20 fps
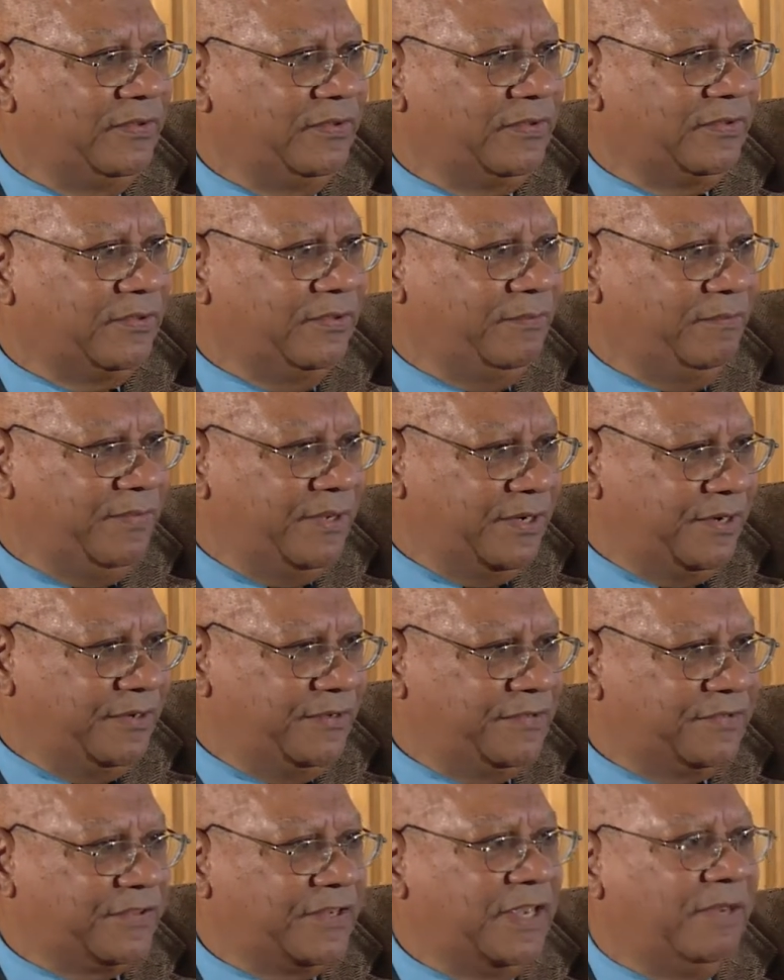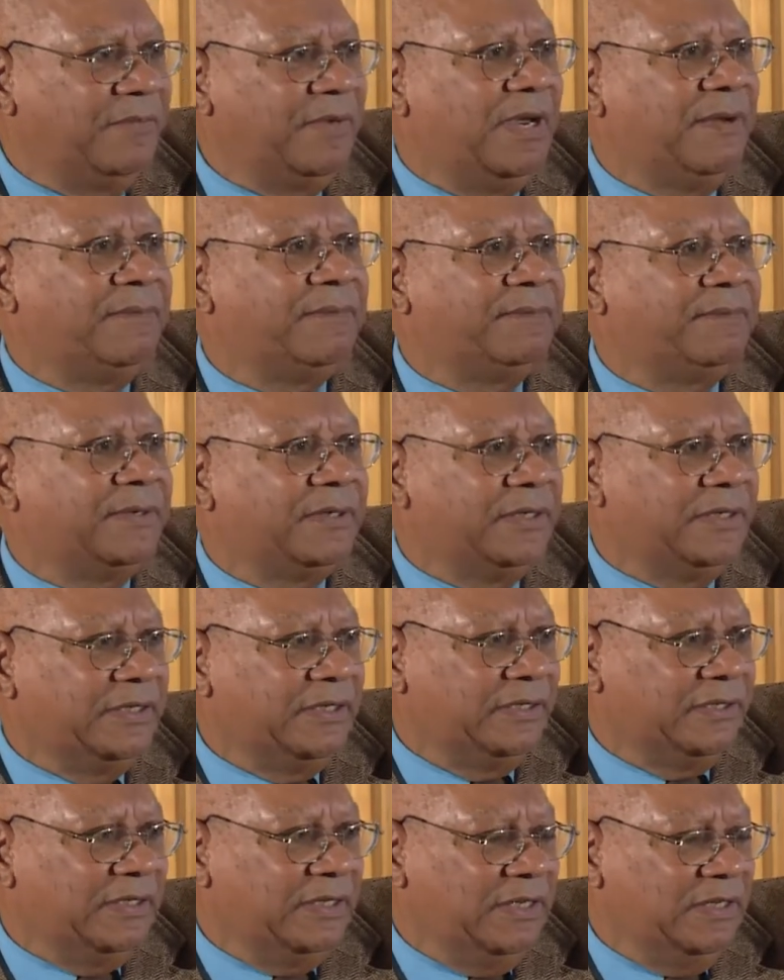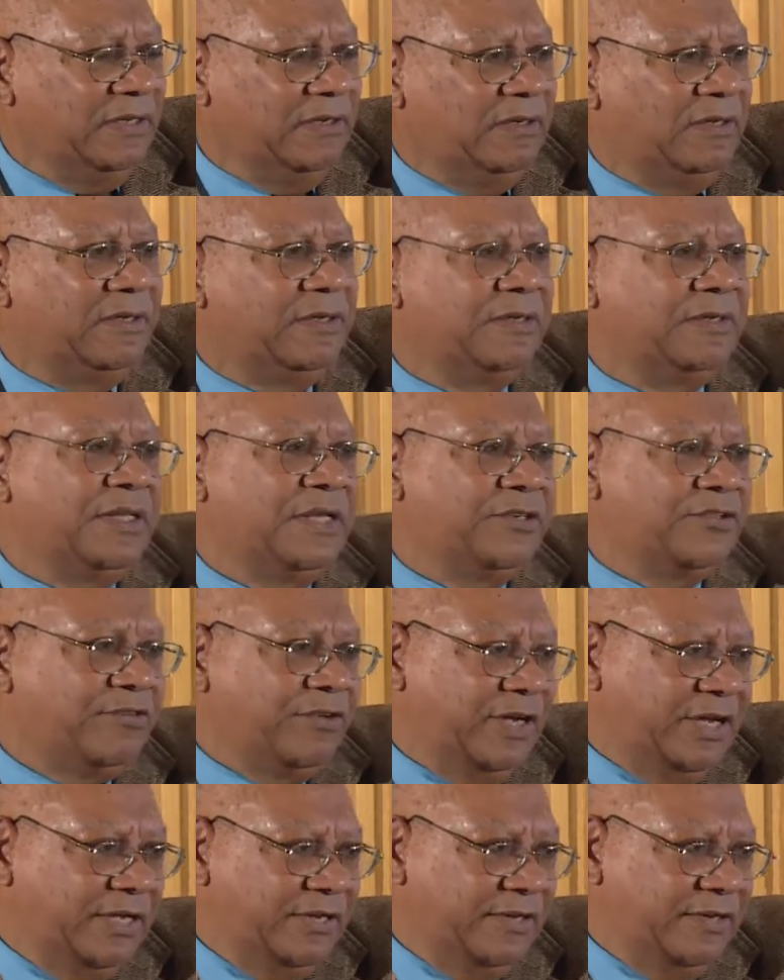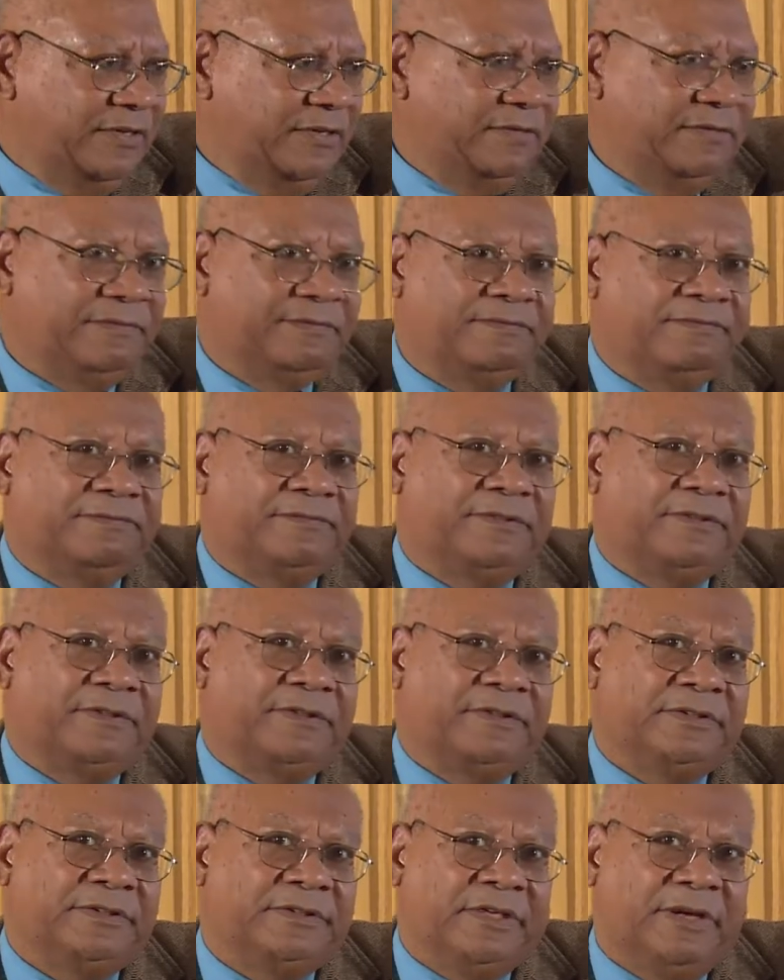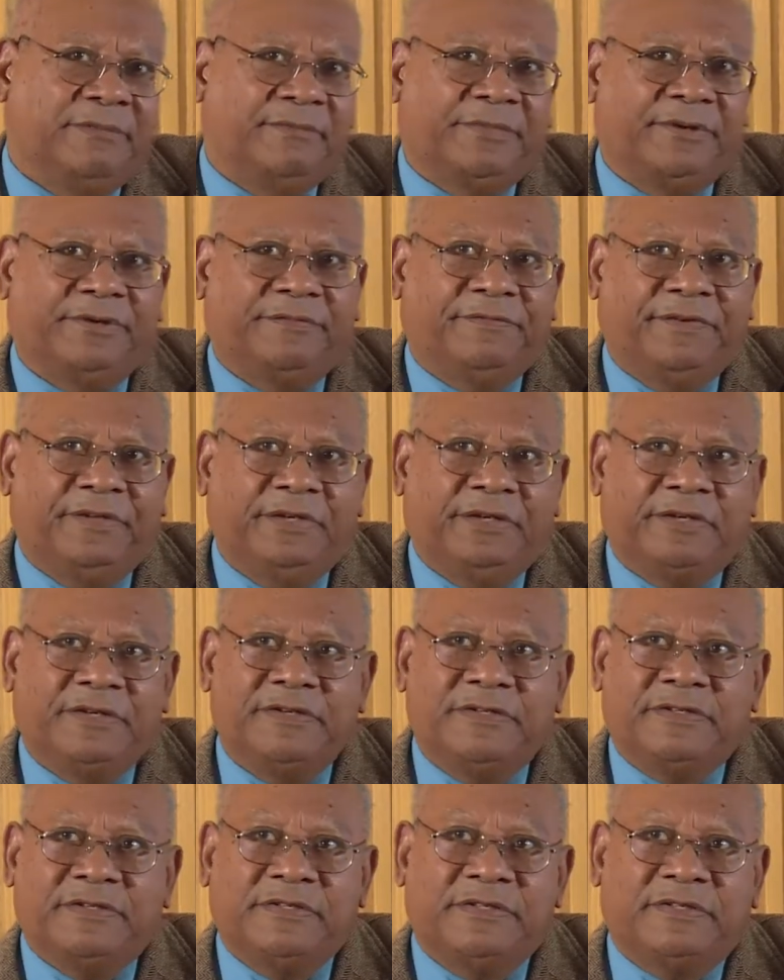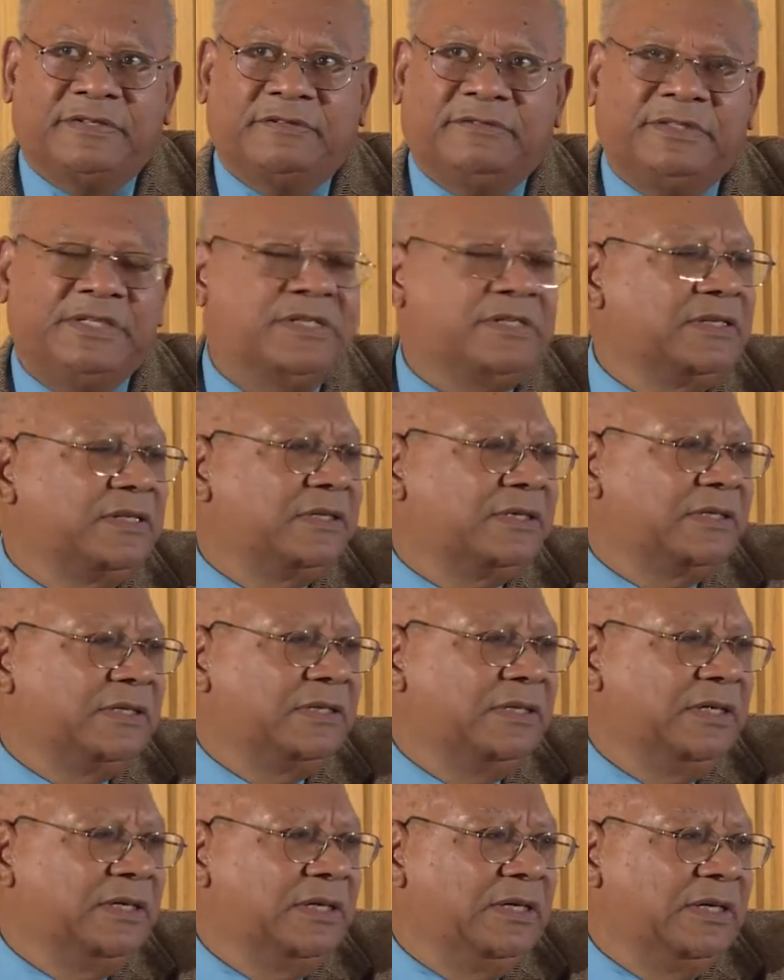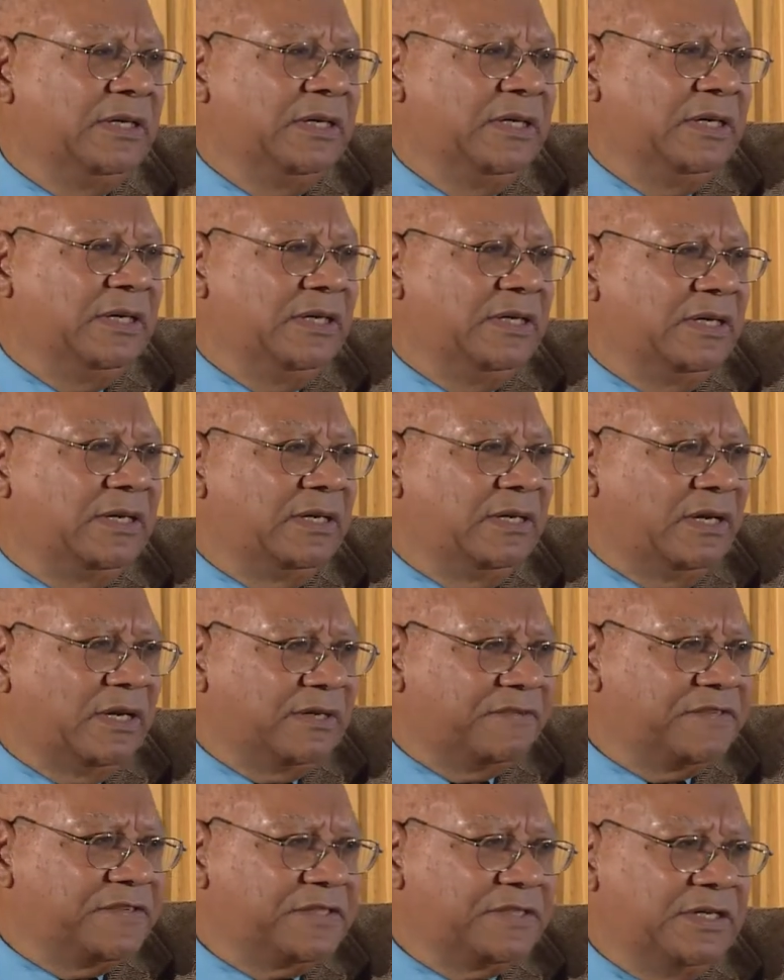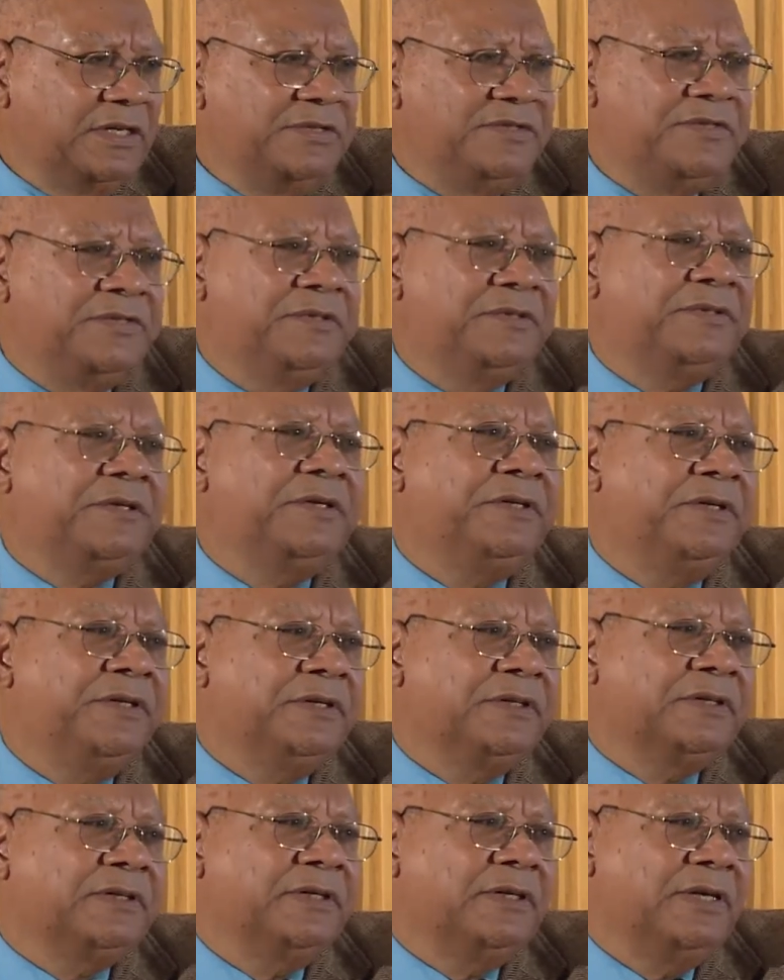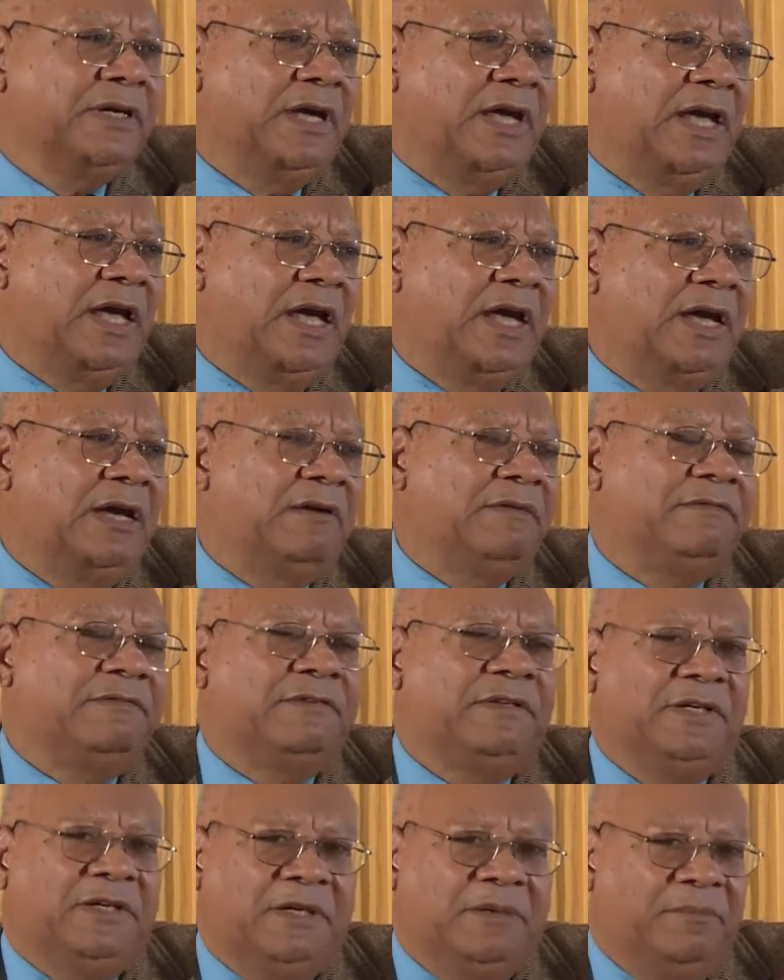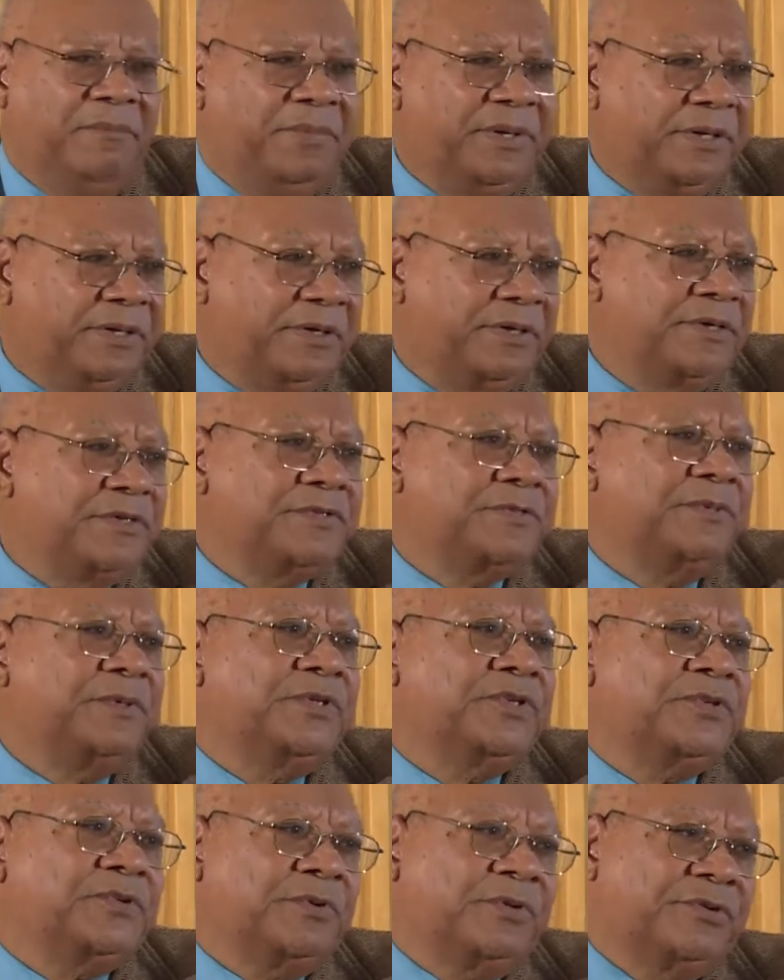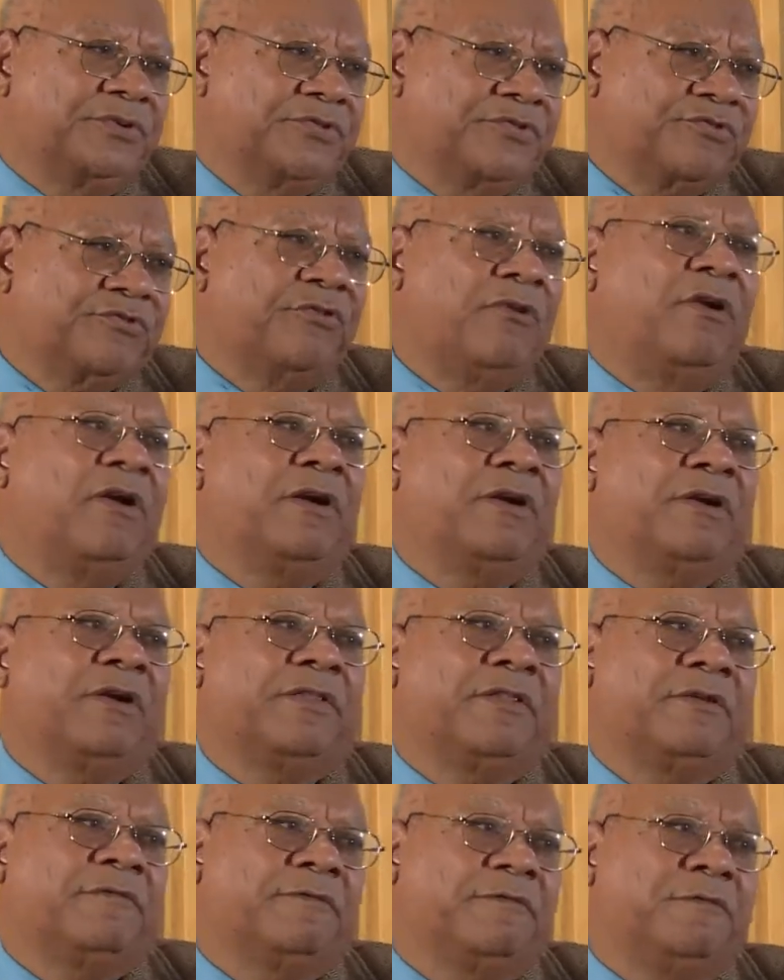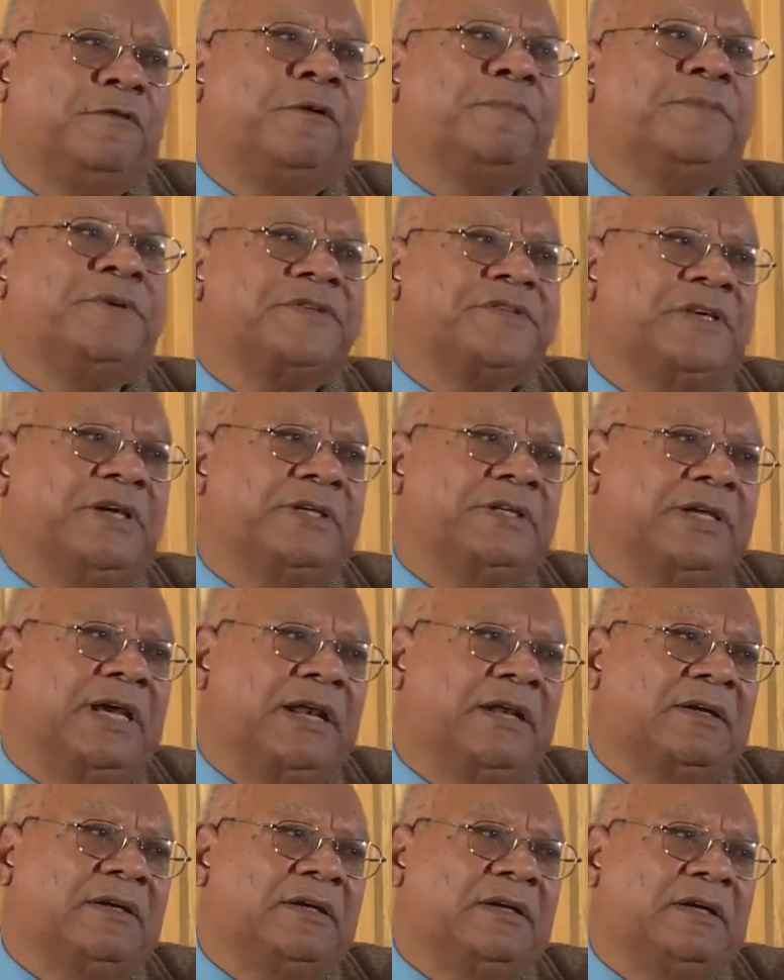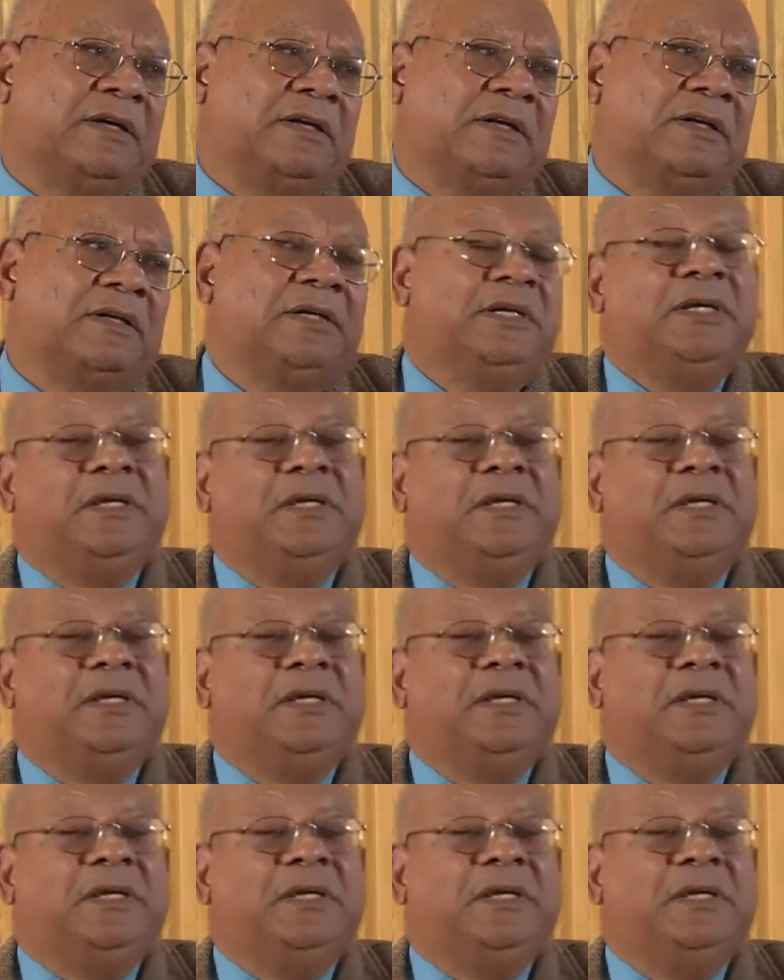So beers came up. Uh, although they tried, you know, for a number of years until recently, in a lot of states you couldn't have beers which were stronger than 4% alcohol.